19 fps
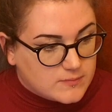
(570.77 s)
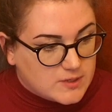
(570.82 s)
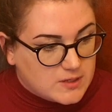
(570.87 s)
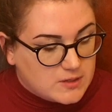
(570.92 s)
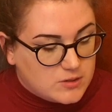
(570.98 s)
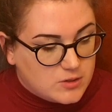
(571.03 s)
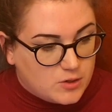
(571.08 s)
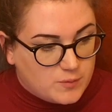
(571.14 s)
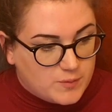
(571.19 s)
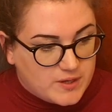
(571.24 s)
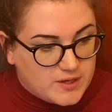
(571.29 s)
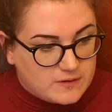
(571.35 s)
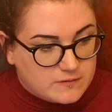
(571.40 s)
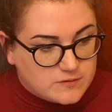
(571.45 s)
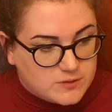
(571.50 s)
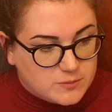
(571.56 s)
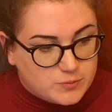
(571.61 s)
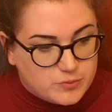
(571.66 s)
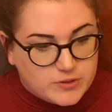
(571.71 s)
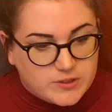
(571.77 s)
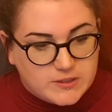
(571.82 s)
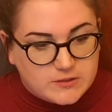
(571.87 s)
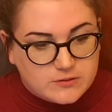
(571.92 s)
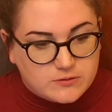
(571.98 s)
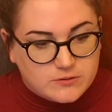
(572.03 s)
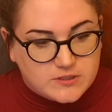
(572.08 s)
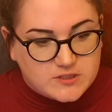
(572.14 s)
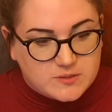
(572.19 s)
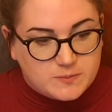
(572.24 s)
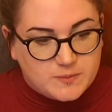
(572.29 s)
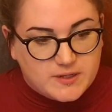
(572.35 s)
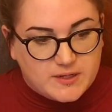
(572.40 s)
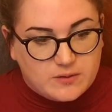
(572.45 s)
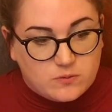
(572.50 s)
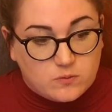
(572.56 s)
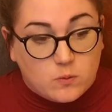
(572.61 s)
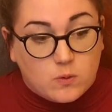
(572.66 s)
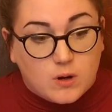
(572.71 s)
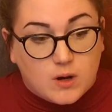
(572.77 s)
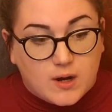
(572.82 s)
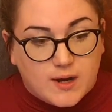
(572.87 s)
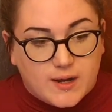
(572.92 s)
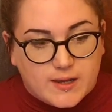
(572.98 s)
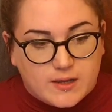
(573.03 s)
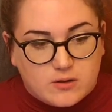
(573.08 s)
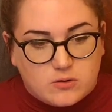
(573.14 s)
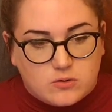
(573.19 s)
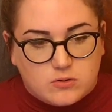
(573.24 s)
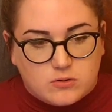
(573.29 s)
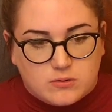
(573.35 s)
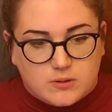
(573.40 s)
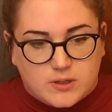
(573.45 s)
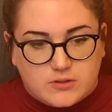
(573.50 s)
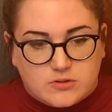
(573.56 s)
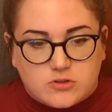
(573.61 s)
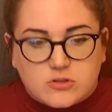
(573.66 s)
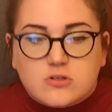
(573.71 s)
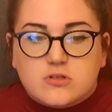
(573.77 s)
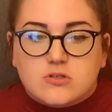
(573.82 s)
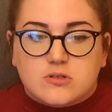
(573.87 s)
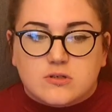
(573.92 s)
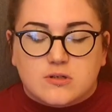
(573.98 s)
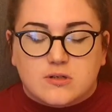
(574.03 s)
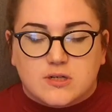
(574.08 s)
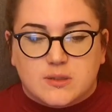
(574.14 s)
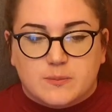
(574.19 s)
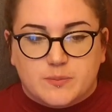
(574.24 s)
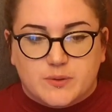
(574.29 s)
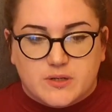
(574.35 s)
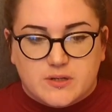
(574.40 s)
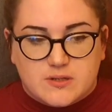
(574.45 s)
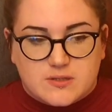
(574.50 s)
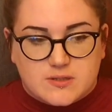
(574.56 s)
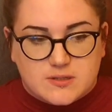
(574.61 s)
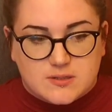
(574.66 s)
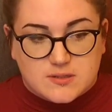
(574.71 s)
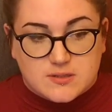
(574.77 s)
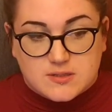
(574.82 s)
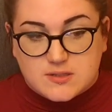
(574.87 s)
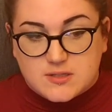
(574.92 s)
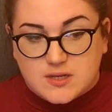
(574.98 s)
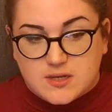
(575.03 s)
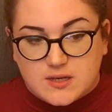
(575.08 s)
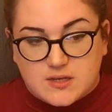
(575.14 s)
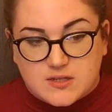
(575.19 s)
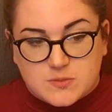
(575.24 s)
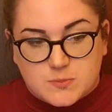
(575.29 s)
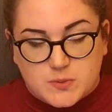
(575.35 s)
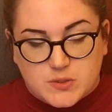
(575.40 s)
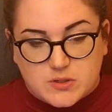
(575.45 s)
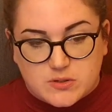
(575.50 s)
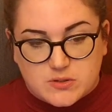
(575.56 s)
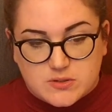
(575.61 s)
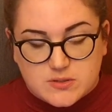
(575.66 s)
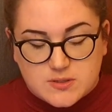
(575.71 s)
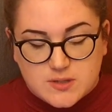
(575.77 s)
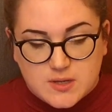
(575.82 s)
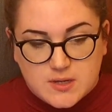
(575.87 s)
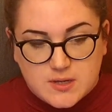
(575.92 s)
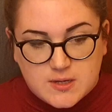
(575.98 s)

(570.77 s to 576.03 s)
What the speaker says: not be able to breathe or explain why, or I'd just suddenly burst into tears because